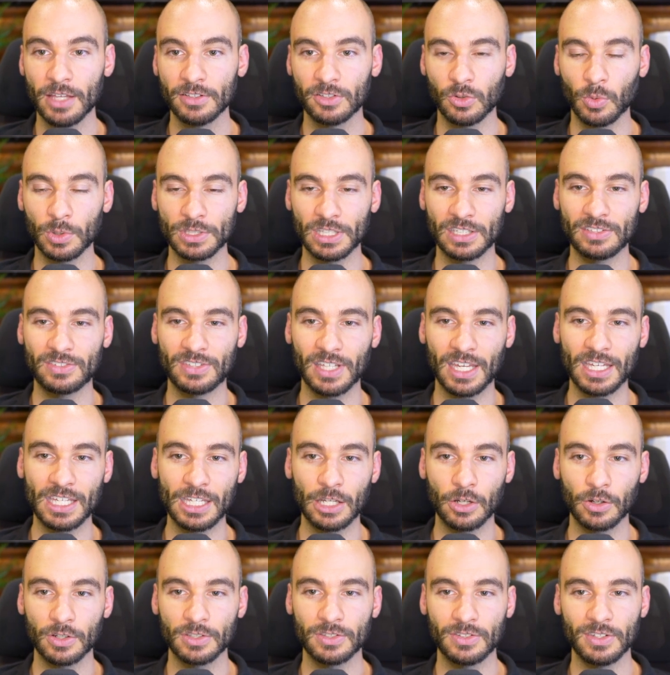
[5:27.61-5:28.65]
So what they say
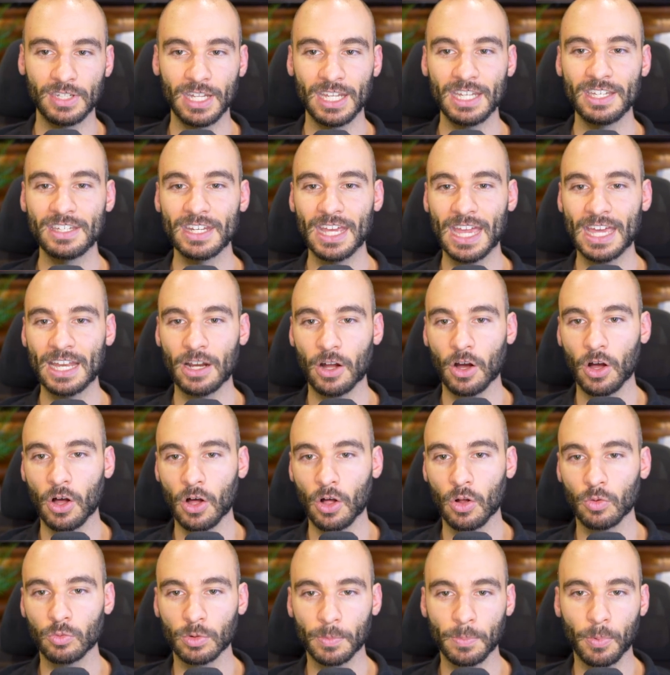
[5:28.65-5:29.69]
here is Nind et
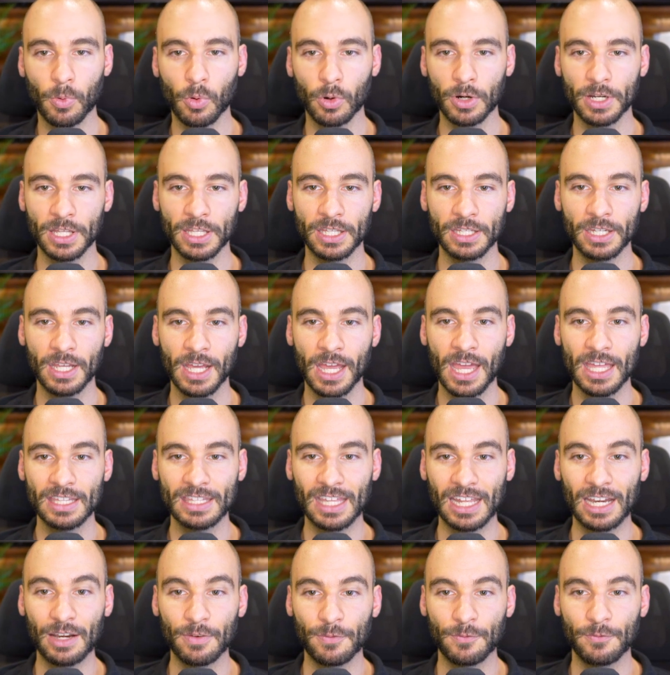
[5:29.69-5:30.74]
al. Reported
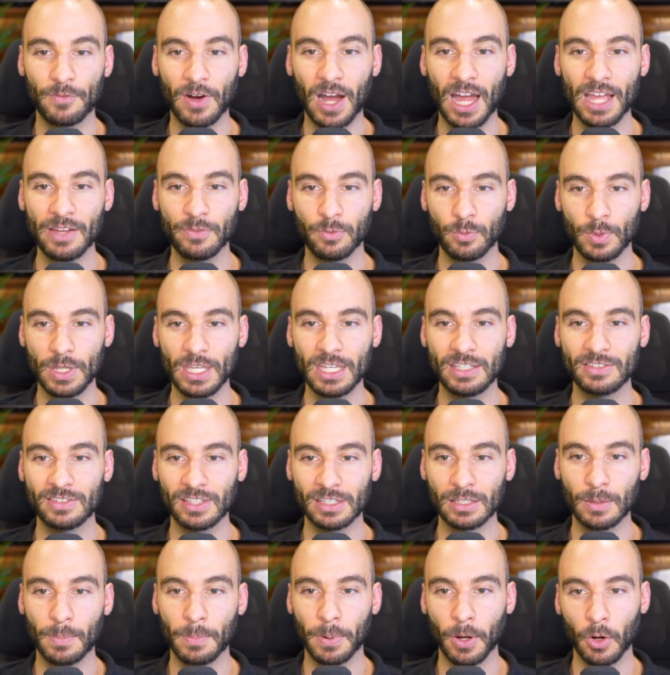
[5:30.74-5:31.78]
that at five weeks
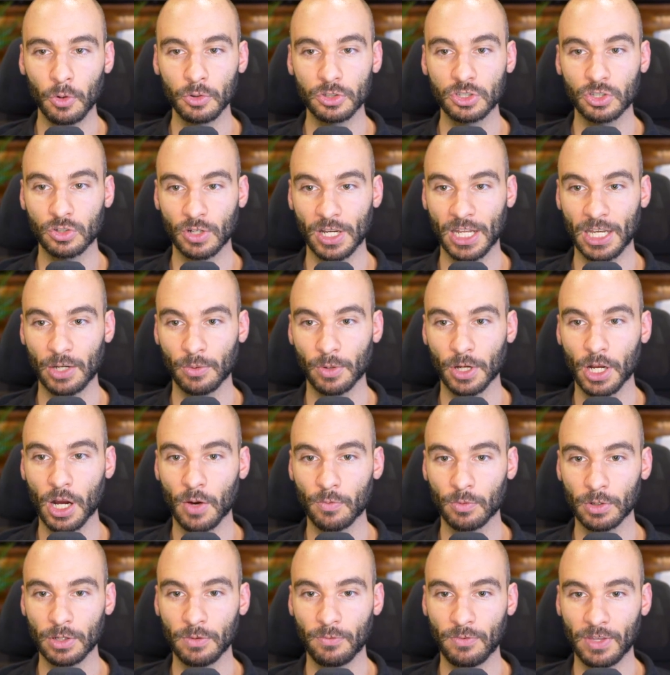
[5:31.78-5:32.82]
in the post-training
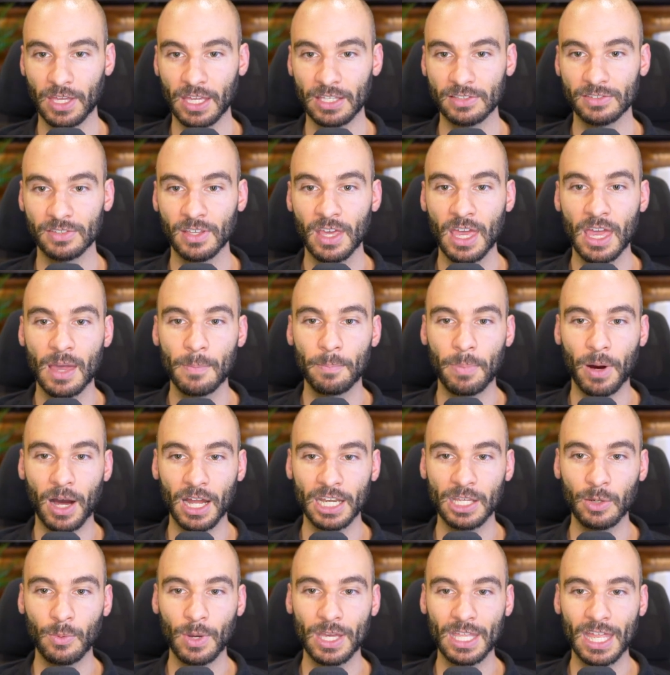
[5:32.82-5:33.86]
recovery phase,
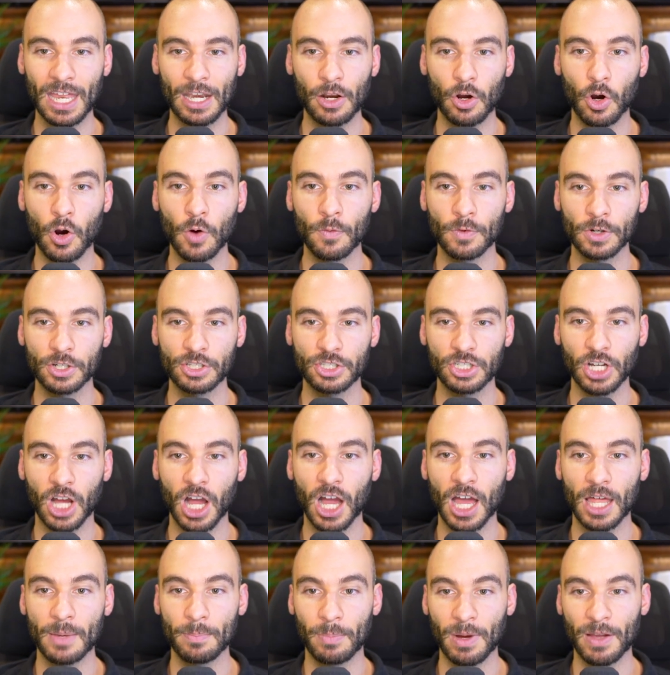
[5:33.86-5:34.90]
body weight had
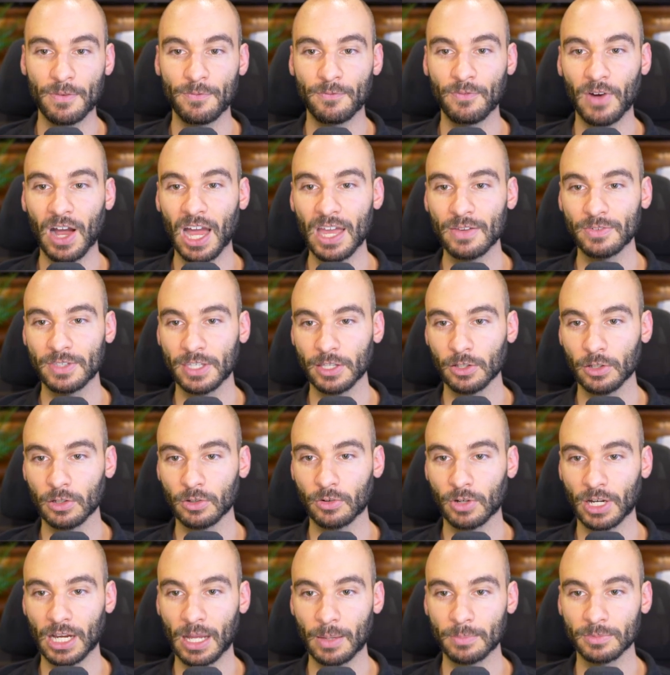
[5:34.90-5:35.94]
overshot by five
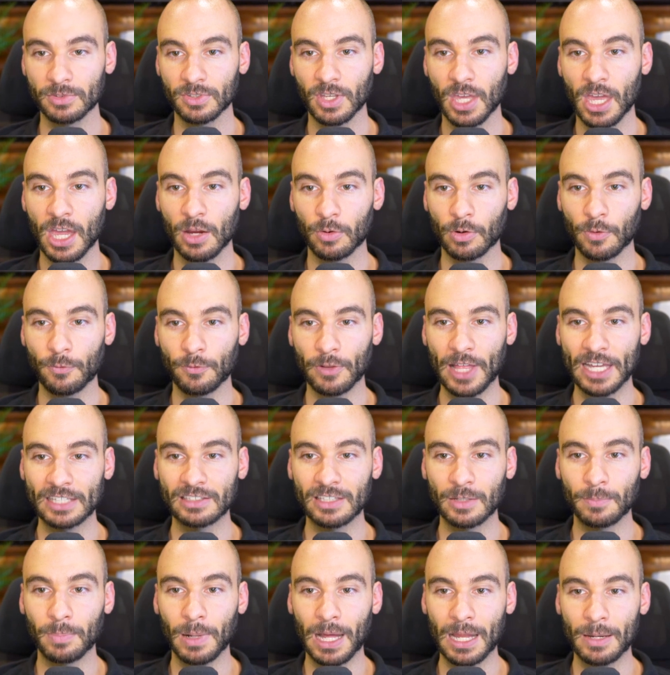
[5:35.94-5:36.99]
kilograms,
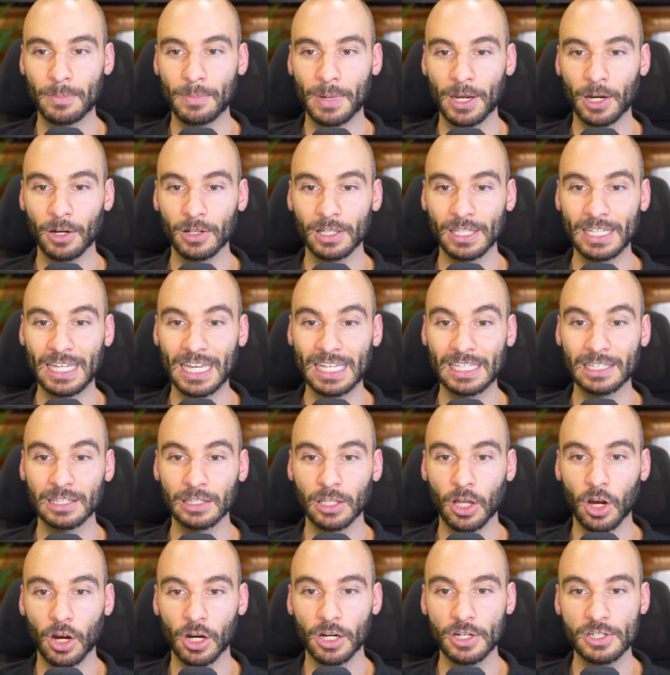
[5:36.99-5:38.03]
reflected primarily
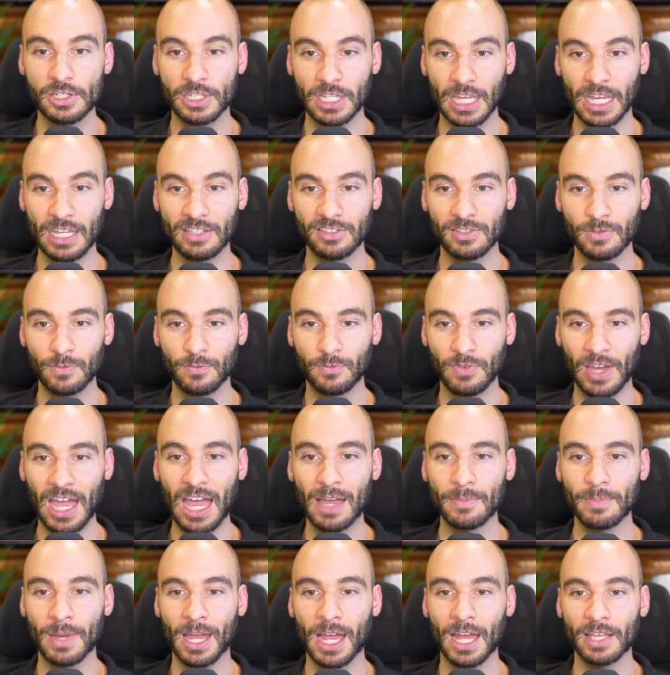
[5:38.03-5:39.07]
in large gains in
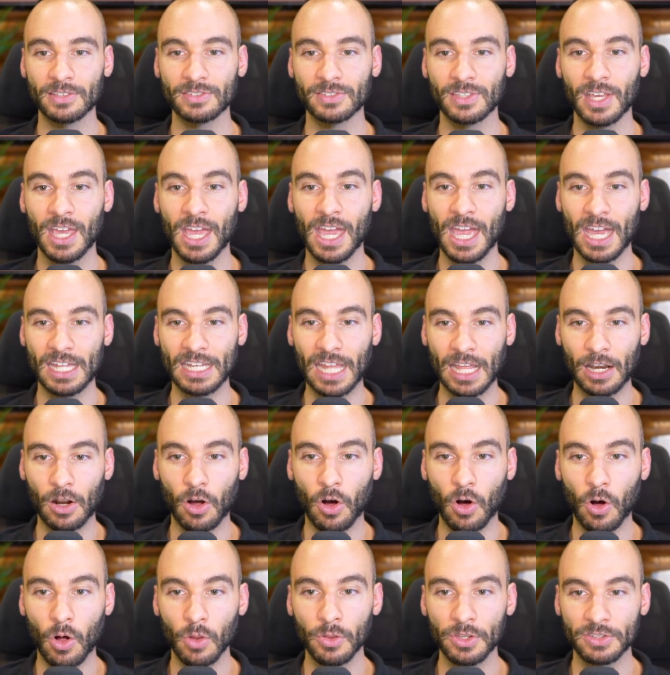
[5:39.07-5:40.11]
fat mass, and that
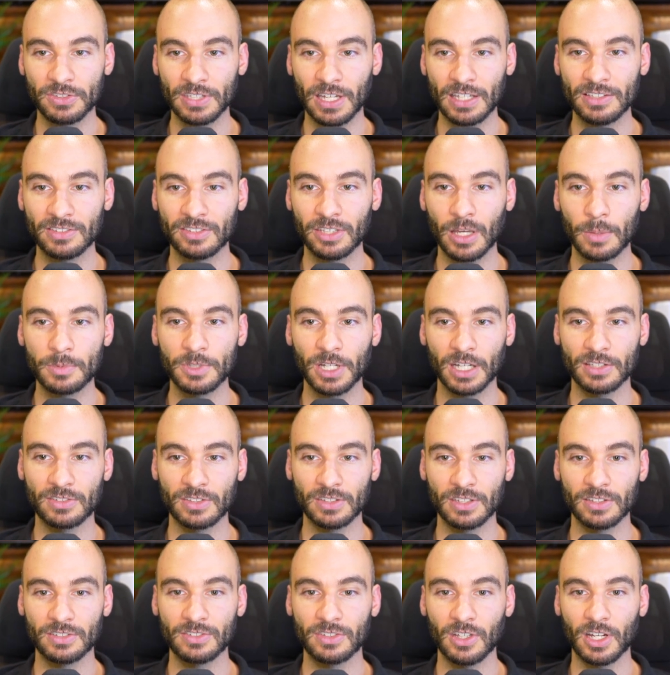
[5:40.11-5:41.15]
all the ten
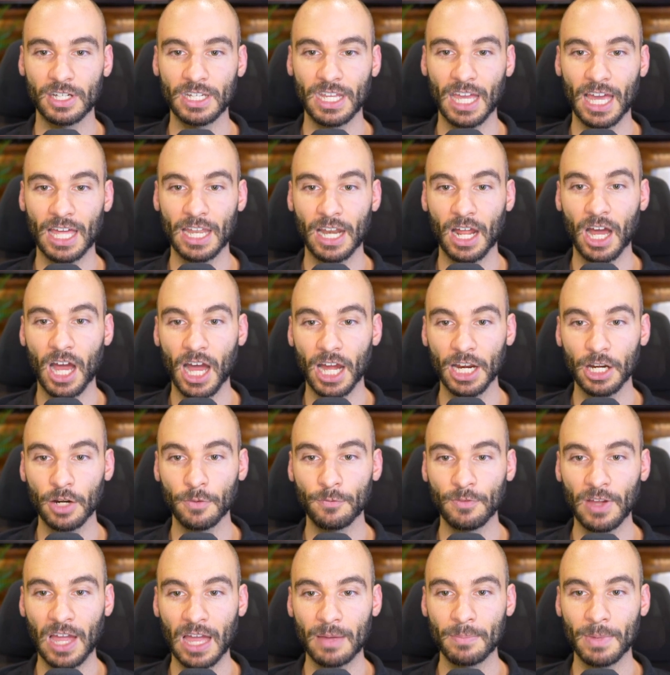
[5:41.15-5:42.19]
subjects in the study had
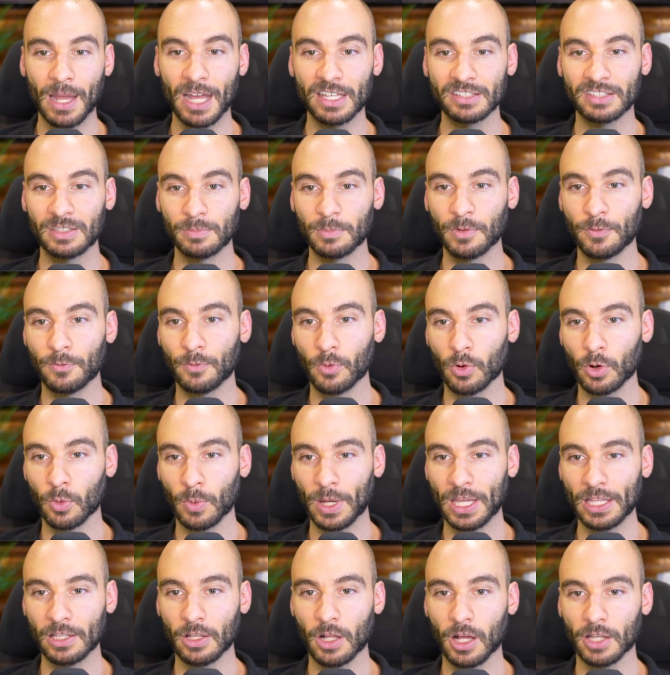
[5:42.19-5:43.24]
higher fat mass than before
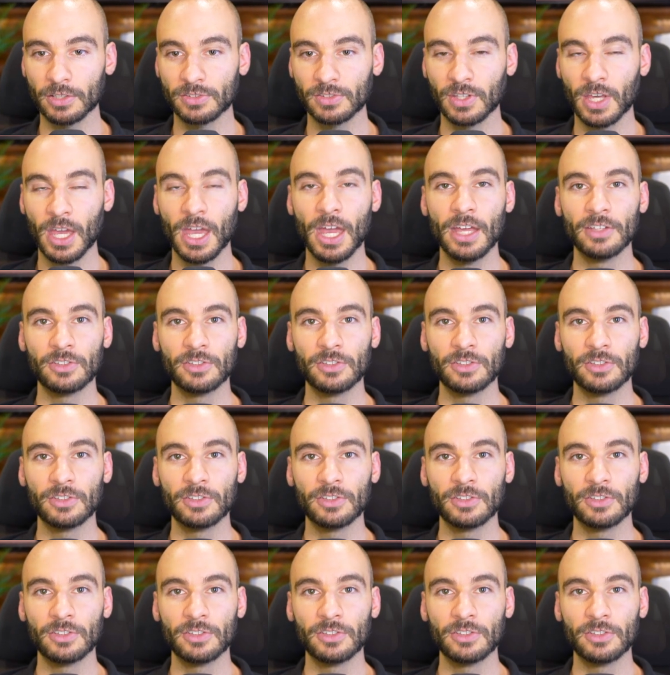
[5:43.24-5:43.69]
weight loss.